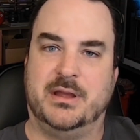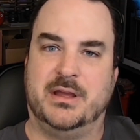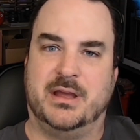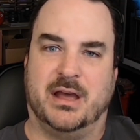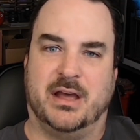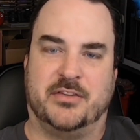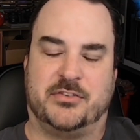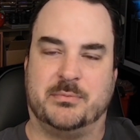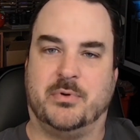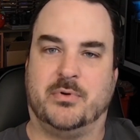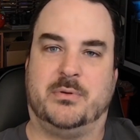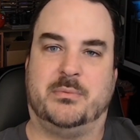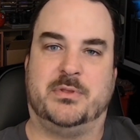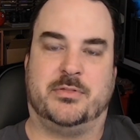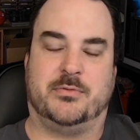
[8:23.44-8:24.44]

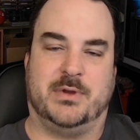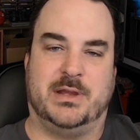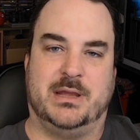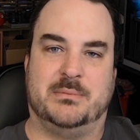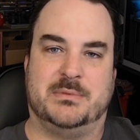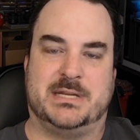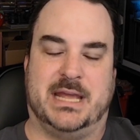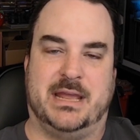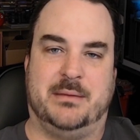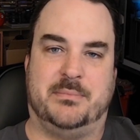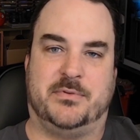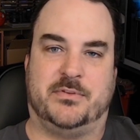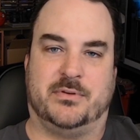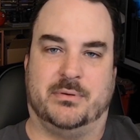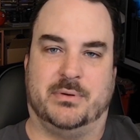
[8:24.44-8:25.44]
supported with 3M tape.
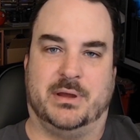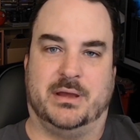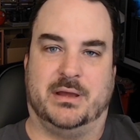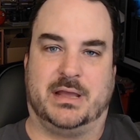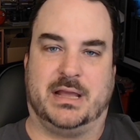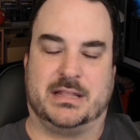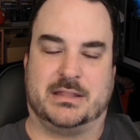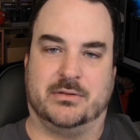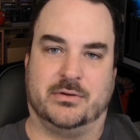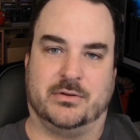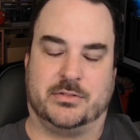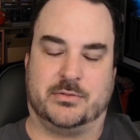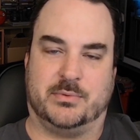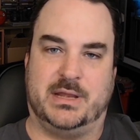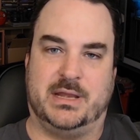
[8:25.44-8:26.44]
So I got the little
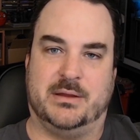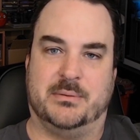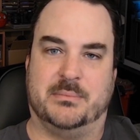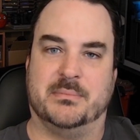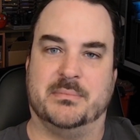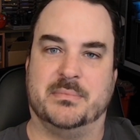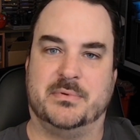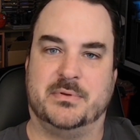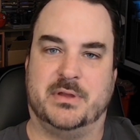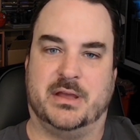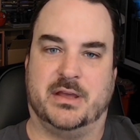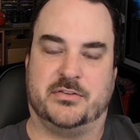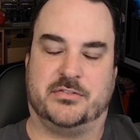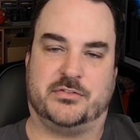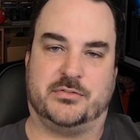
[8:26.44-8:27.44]
3M
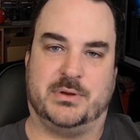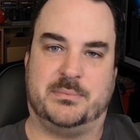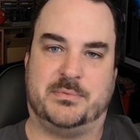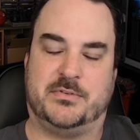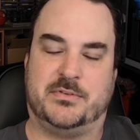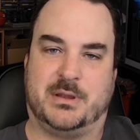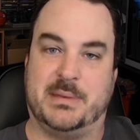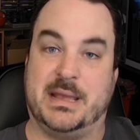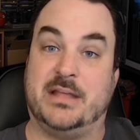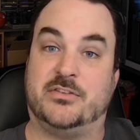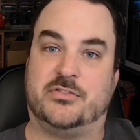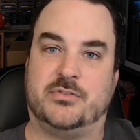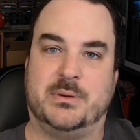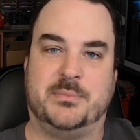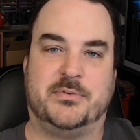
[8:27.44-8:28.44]
strips, command
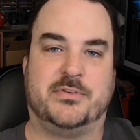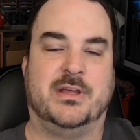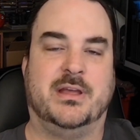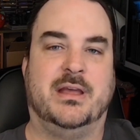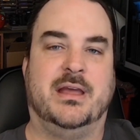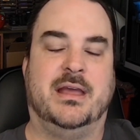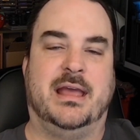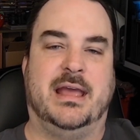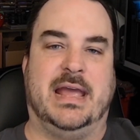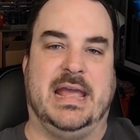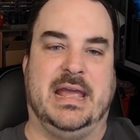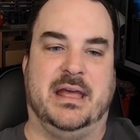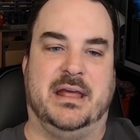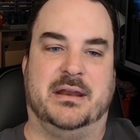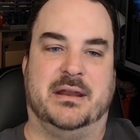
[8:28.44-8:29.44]
strips,
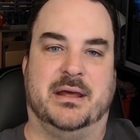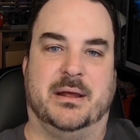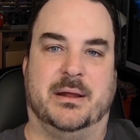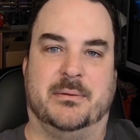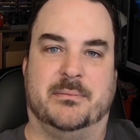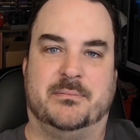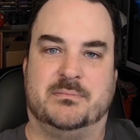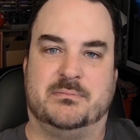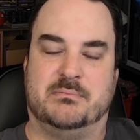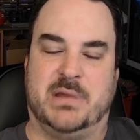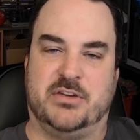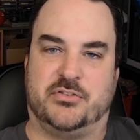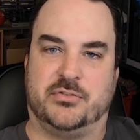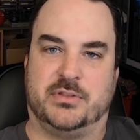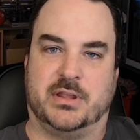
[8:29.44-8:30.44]
and
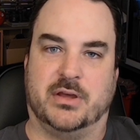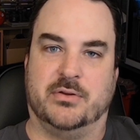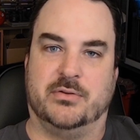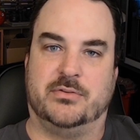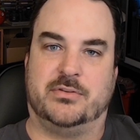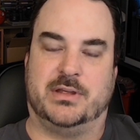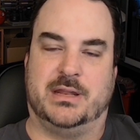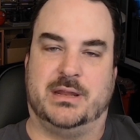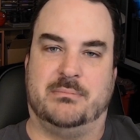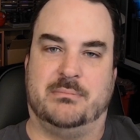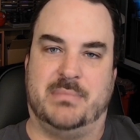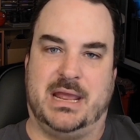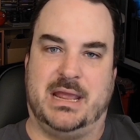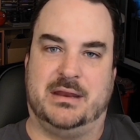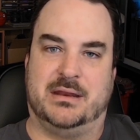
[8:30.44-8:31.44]
measured those, and then
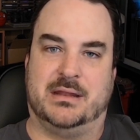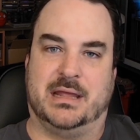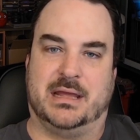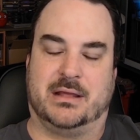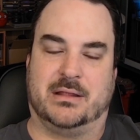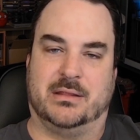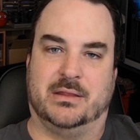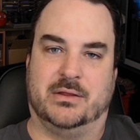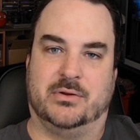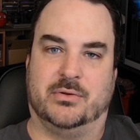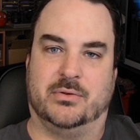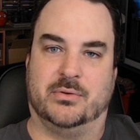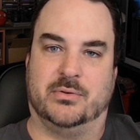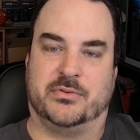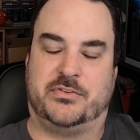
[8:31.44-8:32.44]
made like a
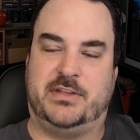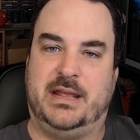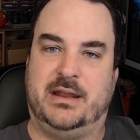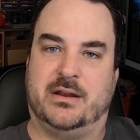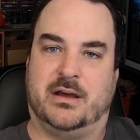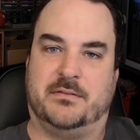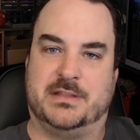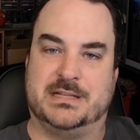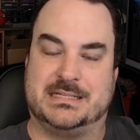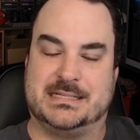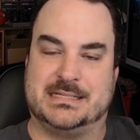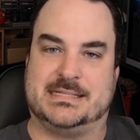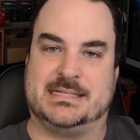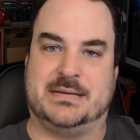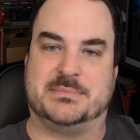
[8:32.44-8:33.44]
little standoff that's the
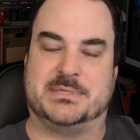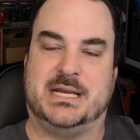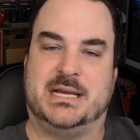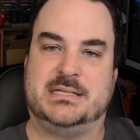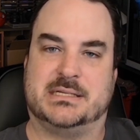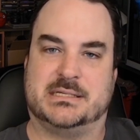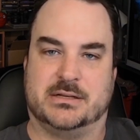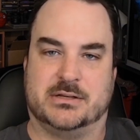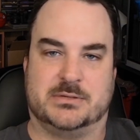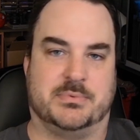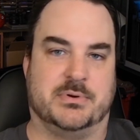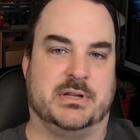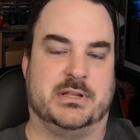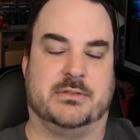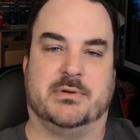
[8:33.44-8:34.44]
same size as those.
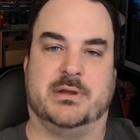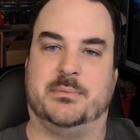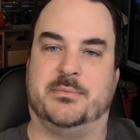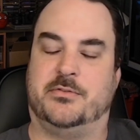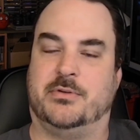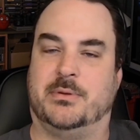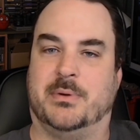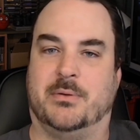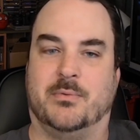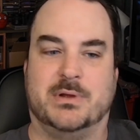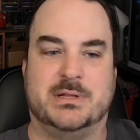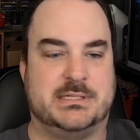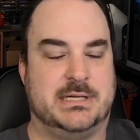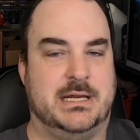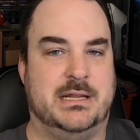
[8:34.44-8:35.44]
Put a 3M strip on
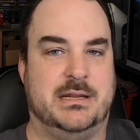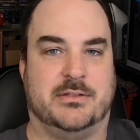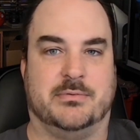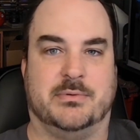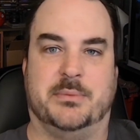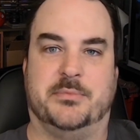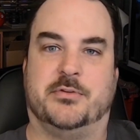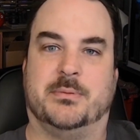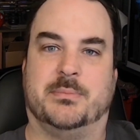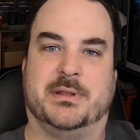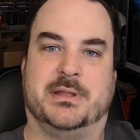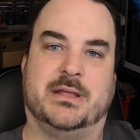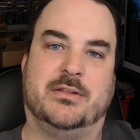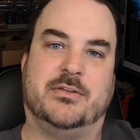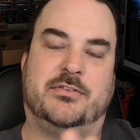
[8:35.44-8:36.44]
one side, a 3M strip on
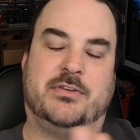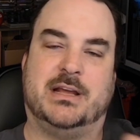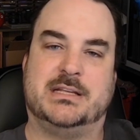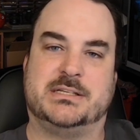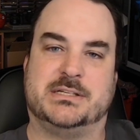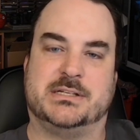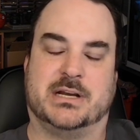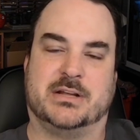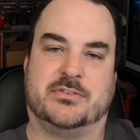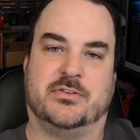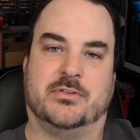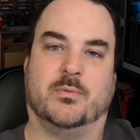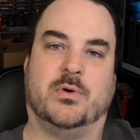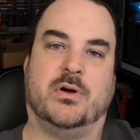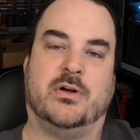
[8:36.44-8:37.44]
the other side, stuck it to
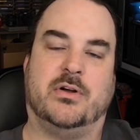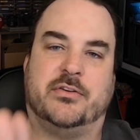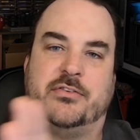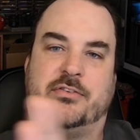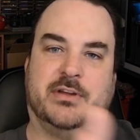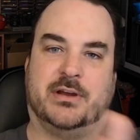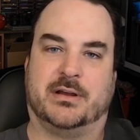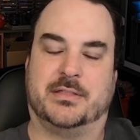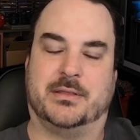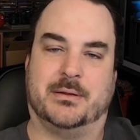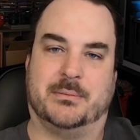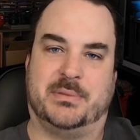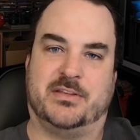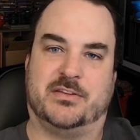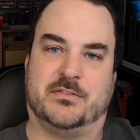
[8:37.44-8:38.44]
the wall, stuck the
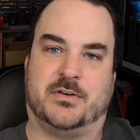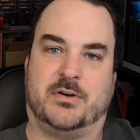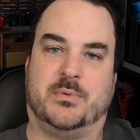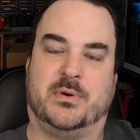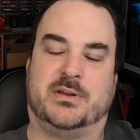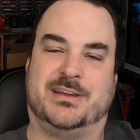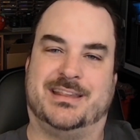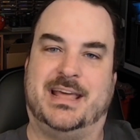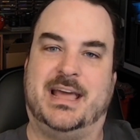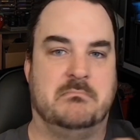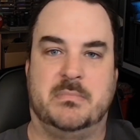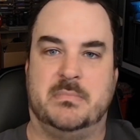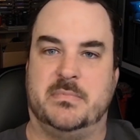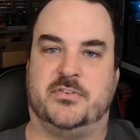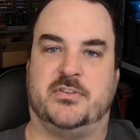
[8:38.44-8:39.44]
piece of artwork to
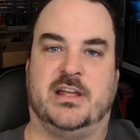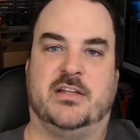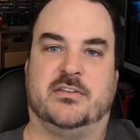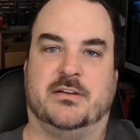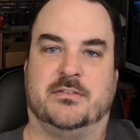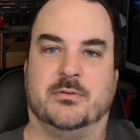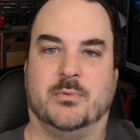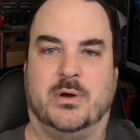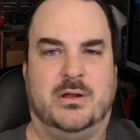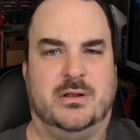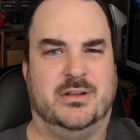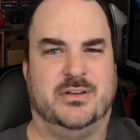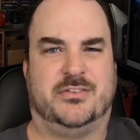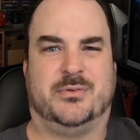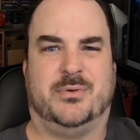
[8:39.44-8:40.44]
that. It stands off the wall. It
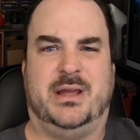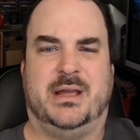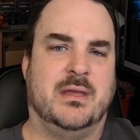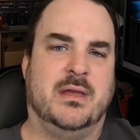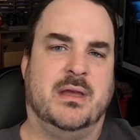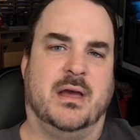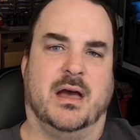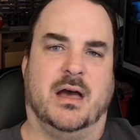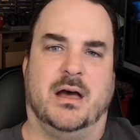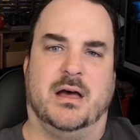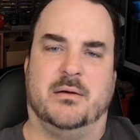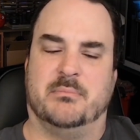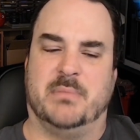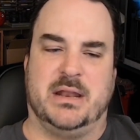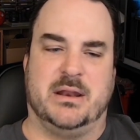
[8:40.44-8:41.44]
looks great.
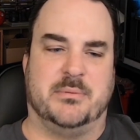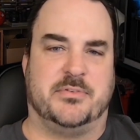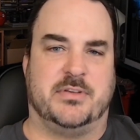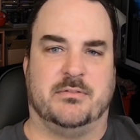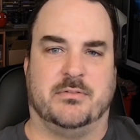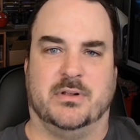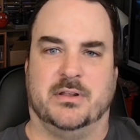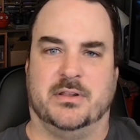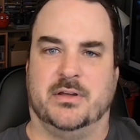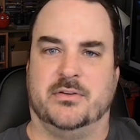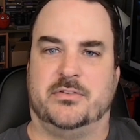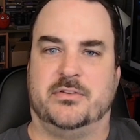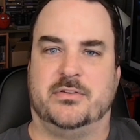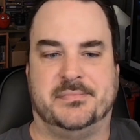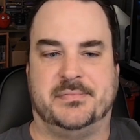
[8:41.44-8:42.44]
Made up several of
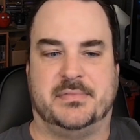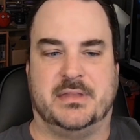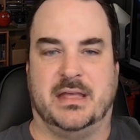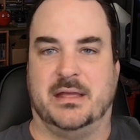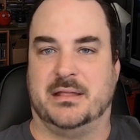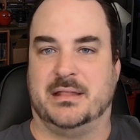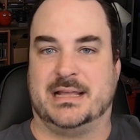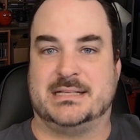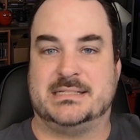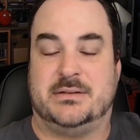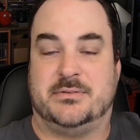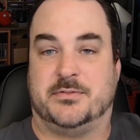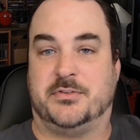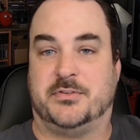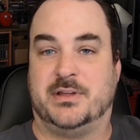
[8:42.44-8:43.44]
those. Like I said, the
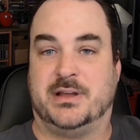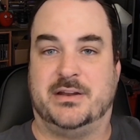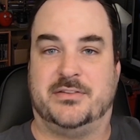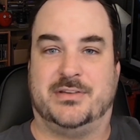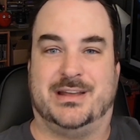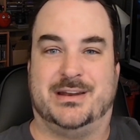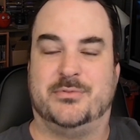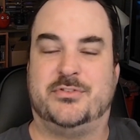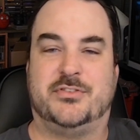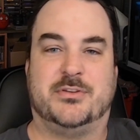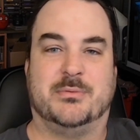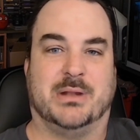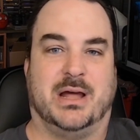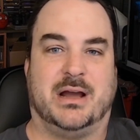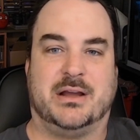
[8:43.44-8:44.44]
first thing I designed, it was just a
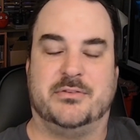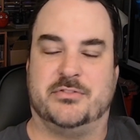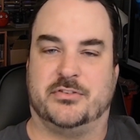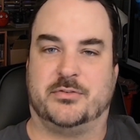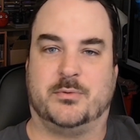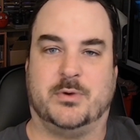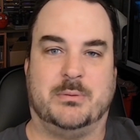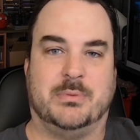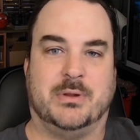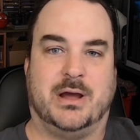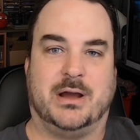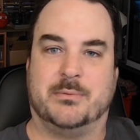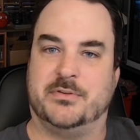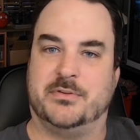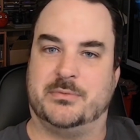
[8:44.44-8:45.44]
block. It was a square
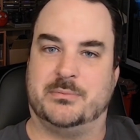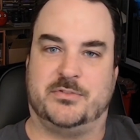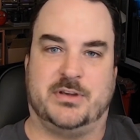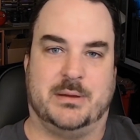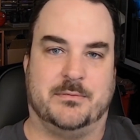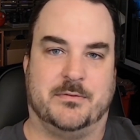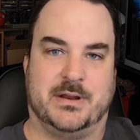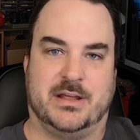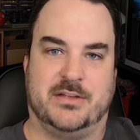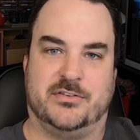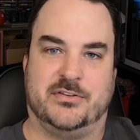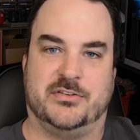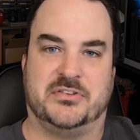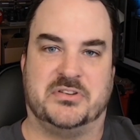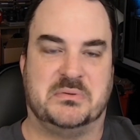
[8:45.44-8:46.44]
block with some chamfered
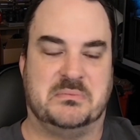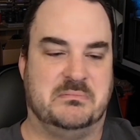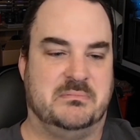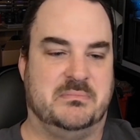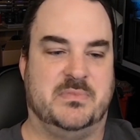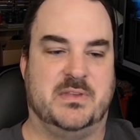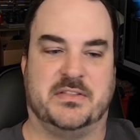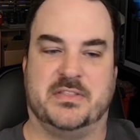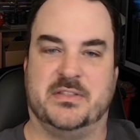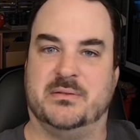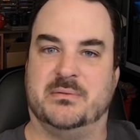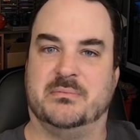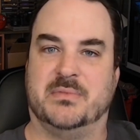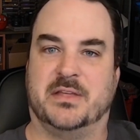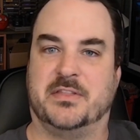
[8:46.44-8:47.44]
edges.
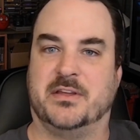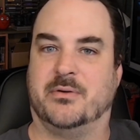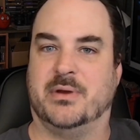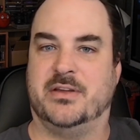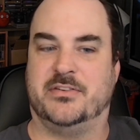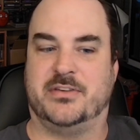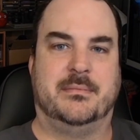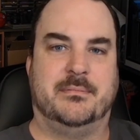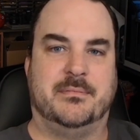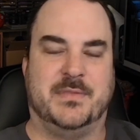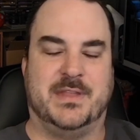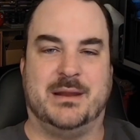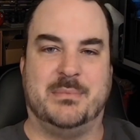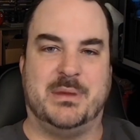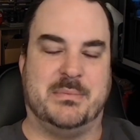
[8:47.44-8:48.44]
Nothing crazy.
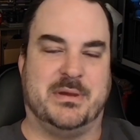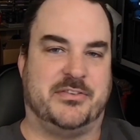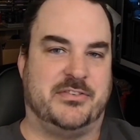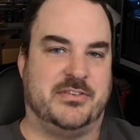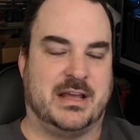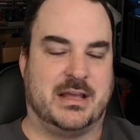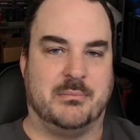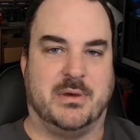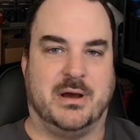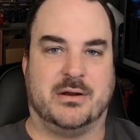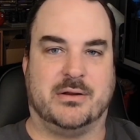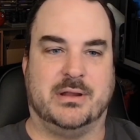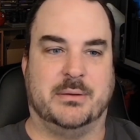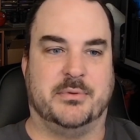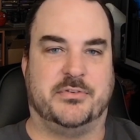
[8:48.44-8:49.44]
Then I made my second
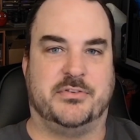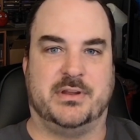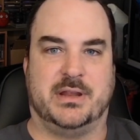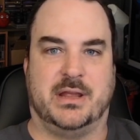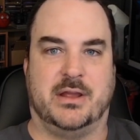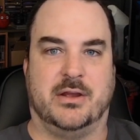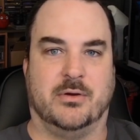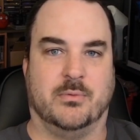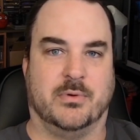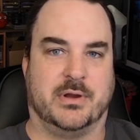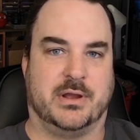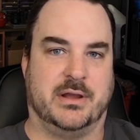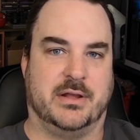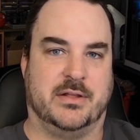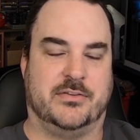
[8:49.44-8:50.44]
model. I was sitting here
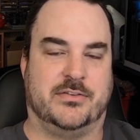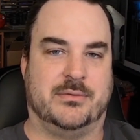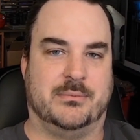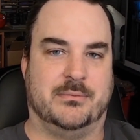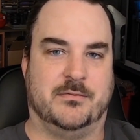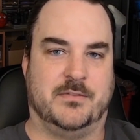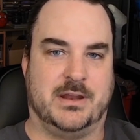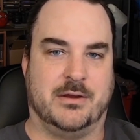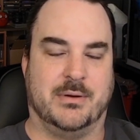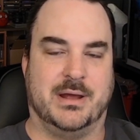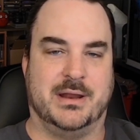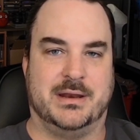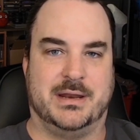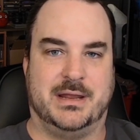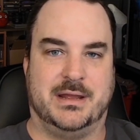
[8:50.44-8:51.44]
working on some video
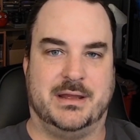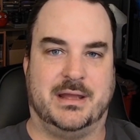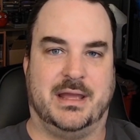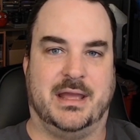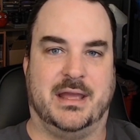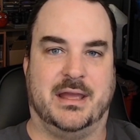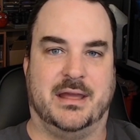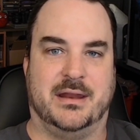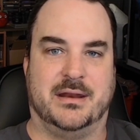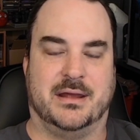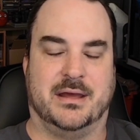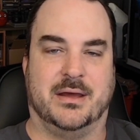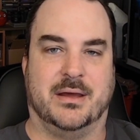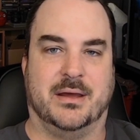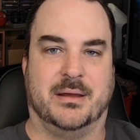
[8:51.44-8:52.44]
editing,
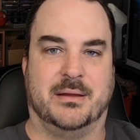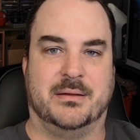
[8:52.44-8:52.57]
and